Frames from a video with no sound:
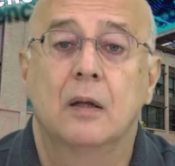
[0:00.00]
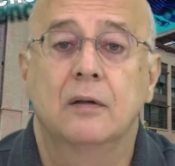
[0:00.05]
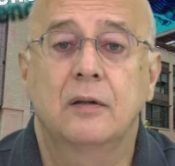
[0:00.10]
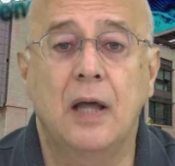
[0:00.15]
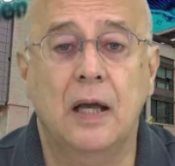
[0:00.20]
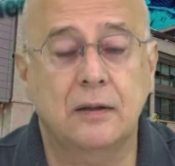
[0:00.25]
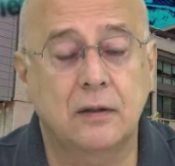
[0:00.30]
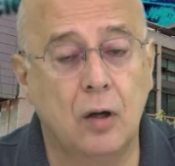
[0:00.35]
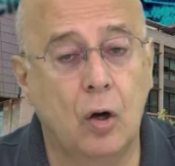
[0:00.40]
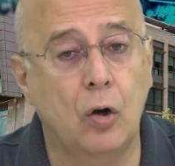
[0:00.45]

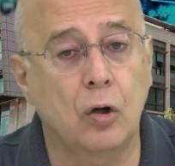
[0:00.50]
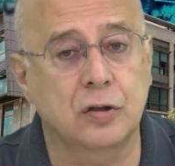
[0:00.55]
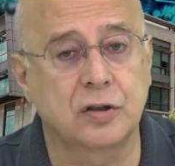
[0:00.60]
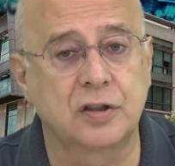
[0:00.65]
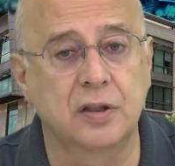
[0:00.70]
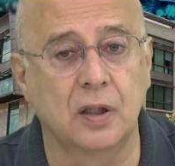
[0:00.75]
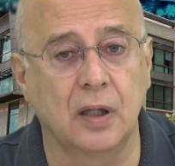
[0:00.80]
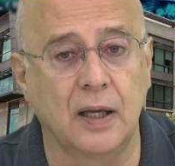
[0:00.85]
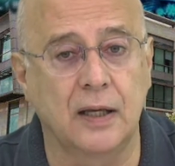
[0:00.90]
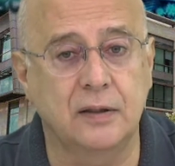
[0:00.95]
that
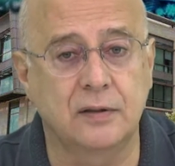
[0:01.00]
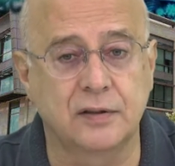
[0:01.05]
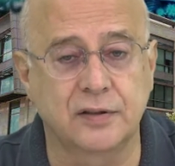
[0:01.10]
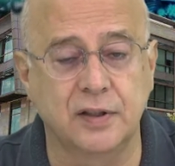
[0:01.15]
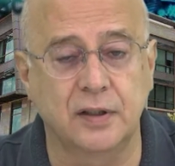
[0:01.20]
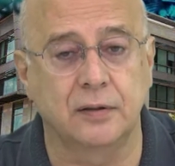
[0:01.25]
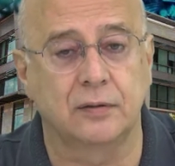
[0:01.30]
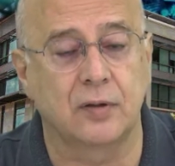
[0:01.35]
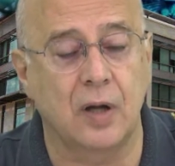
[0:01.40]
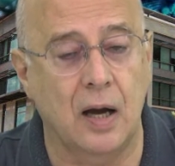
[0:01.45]
oscillates
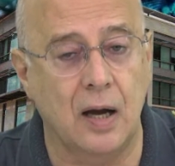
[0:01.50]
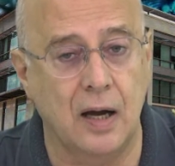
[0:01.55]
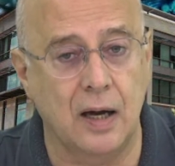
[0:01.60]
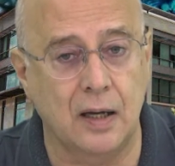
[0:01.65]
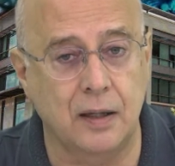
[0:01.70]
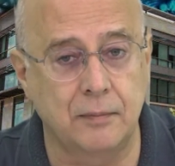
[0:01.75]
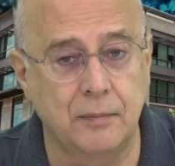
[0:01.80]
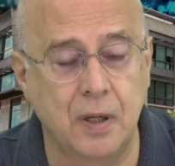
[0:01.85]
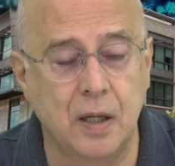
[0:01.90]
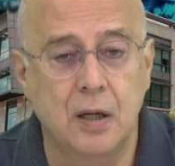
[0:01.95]
in
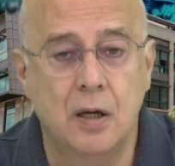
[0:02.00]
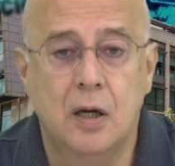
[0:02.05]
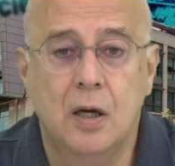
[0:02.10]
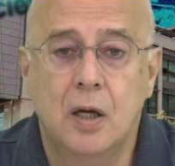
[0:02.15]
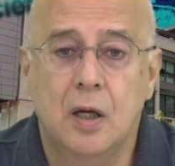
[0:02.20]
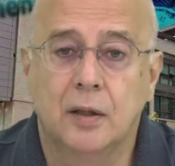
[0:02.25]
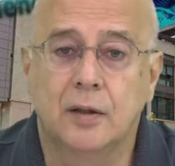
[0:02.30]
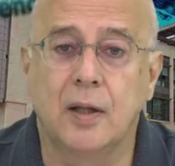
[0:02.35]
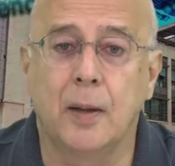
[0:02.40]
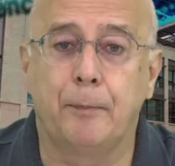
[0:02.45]
time
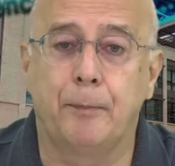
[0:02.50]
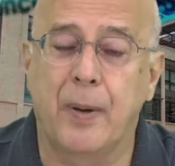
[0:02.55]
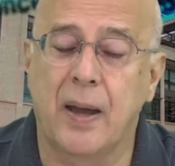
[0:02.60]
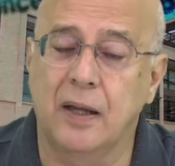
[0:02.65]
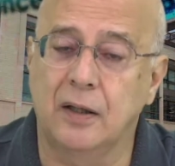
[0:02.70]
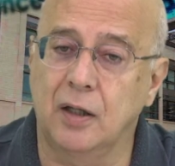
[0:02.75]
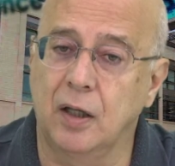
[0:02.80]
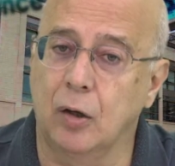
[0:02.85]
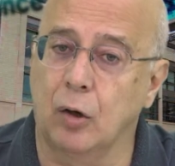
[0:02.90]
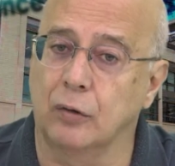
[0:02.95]

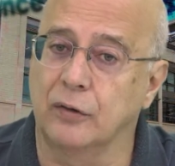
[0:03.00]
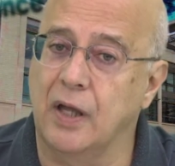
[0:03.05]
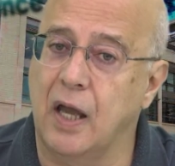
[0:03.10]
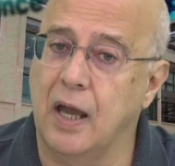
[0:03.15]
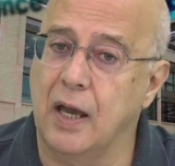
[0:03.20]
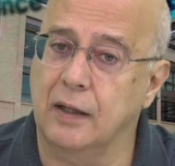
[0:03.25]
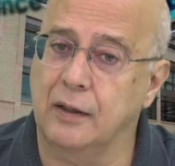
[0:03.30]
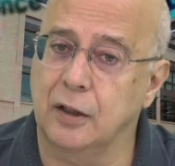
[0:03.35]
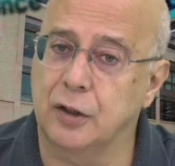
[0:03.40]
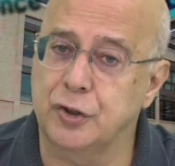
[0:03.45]
depending on the
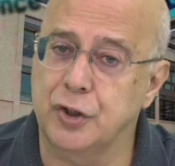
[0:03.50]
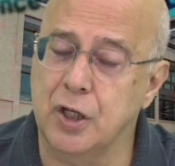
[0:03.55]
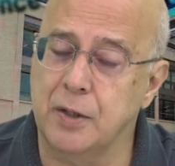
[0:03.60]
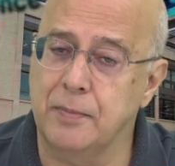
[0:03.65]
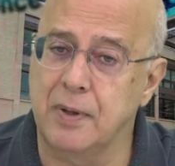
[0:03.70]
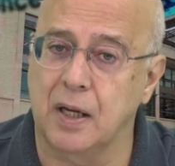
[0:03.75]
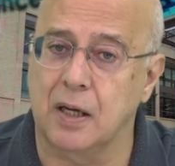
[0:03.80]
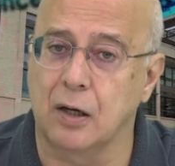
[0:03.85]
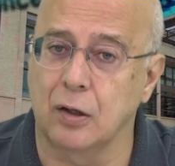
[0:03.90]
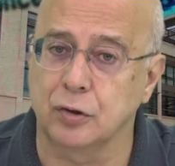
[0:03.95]
energy,
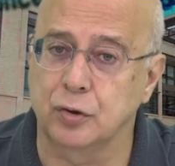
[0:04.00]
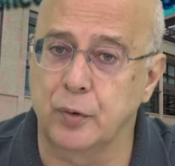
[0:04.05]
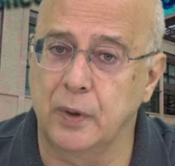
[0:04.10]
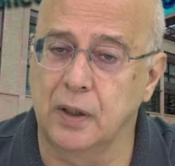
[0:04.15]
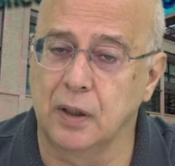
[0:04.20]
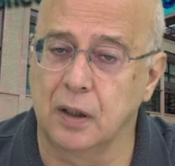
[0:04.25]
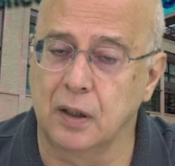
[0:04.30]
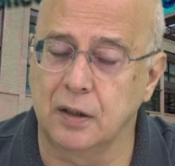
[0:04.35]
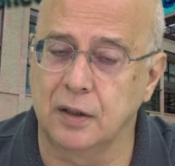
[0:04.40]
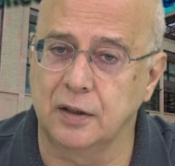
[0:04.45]
because we
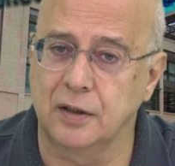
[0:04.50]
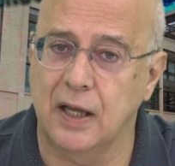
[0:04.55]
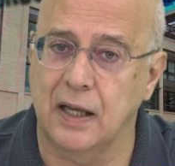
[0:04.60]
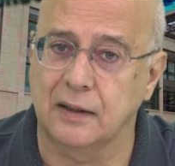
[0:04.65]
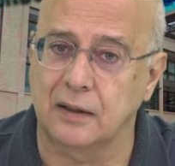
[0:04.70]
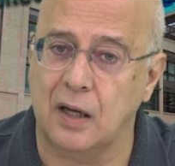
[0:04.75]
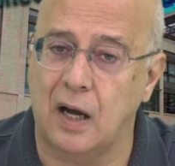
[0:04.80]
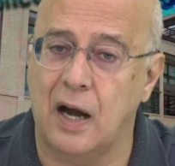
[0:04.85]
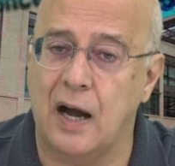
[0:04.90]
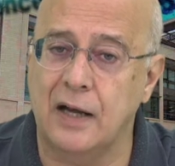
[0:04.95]
learned
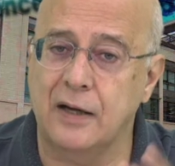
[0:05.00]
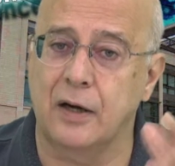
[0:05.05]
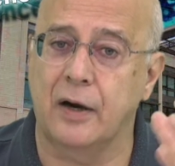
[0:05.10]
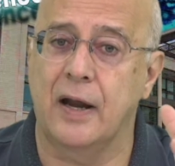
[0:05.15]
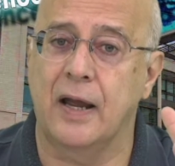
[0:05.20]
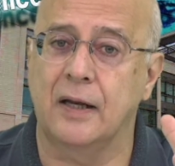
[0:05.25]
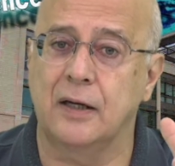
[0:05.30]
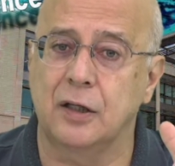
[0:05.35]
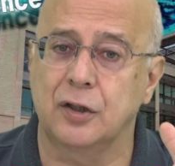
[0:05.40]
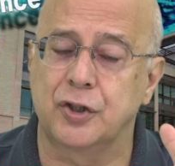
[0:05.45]
that higher
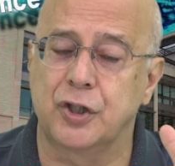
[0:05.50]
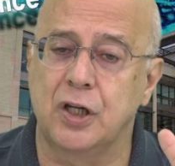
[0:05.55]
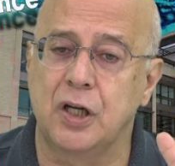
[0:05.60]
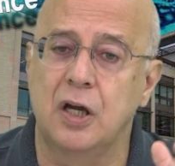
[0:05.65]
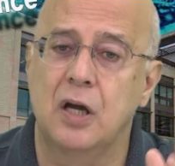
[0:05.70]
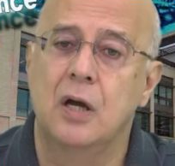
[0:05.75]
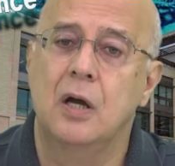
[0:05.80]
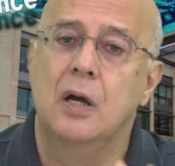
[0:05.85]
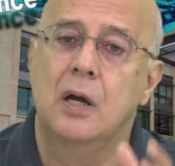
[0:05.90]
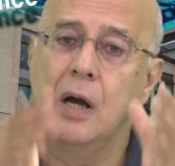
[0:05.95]

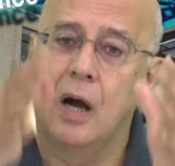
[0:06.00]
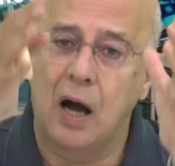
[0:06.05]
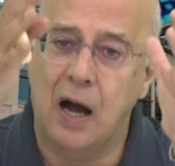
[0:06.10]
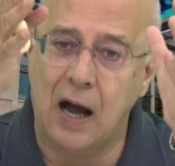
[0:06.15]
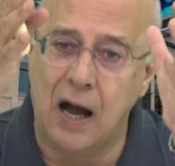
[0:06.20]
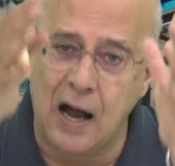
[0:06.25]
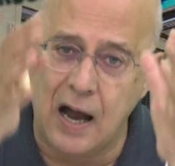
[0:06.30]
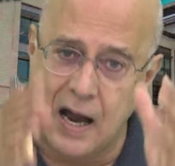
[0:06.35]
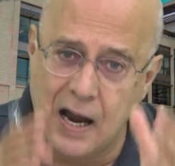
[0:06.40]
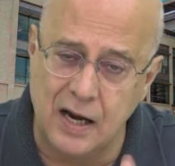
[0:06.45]
energy,
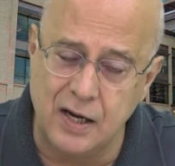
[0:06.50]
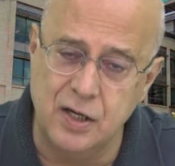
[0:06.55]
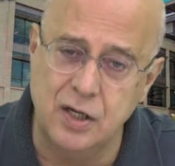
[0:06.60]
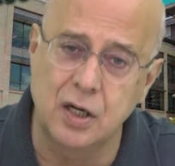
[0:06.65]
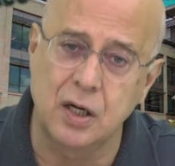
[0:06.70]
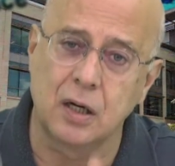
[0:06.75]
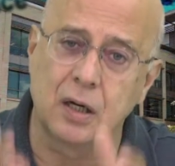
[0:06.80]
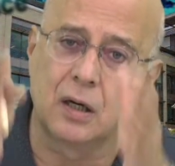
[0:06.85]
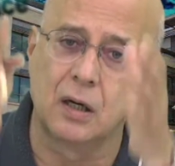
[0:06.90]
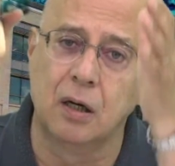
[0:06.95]

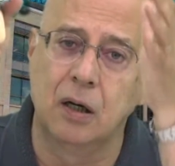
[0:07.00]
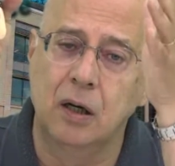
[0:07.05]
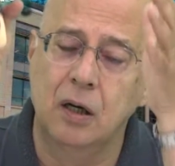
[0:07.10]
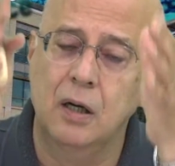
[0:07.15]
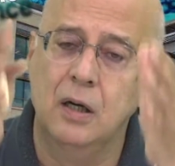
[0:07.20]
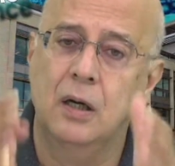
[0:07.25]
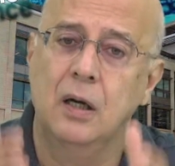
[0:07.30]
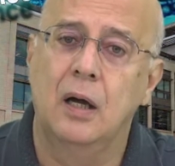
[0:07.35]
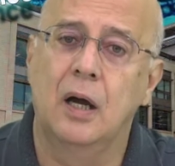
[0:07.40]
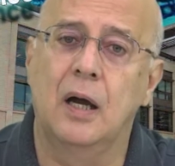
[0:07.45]
higher
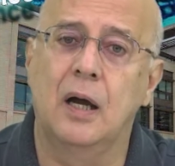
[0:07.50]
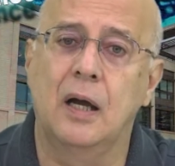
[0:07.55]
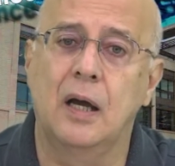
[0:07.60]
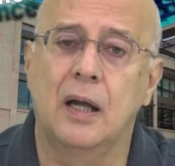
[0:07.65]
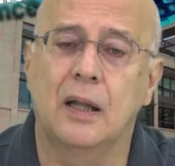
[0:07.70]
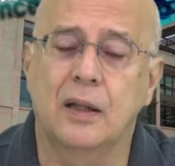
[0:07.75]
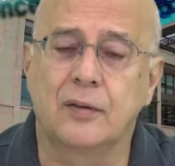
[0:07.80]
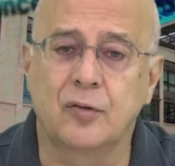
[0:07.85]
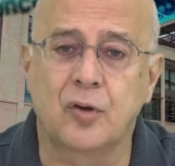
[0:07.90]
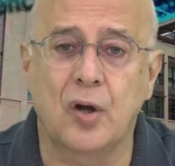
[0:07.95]

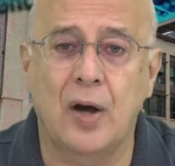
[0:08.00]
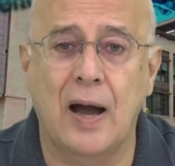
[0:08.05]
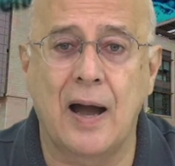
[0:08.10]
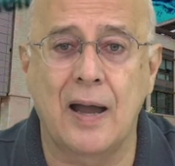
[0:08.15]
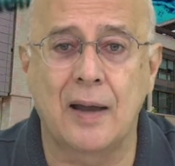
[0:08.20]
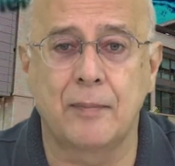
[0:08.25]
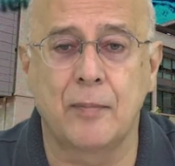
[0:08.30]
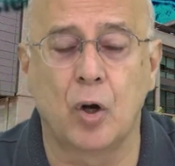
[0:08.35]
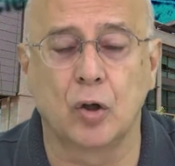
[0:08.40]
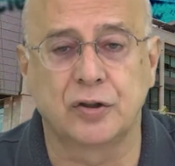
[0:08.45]

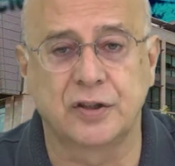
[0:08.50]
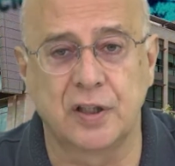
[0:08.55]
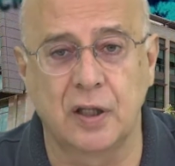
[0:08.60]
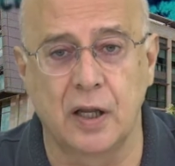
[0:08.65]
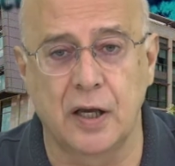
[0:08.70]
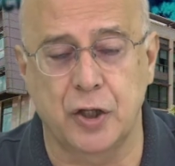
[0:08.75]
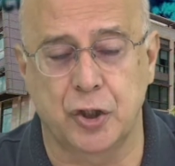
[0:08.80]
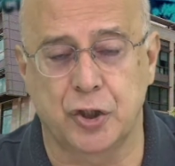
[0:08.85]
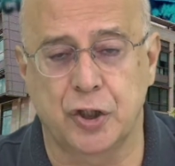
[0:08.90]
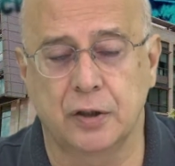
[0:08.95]
time
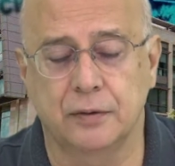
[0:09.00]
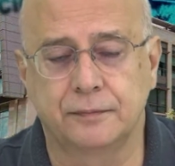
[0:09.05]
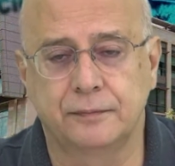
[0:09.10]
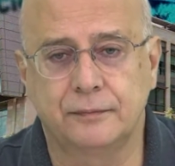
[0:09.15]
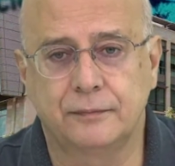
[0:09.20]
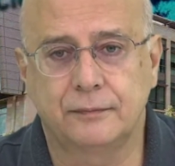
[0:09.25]
oscillation.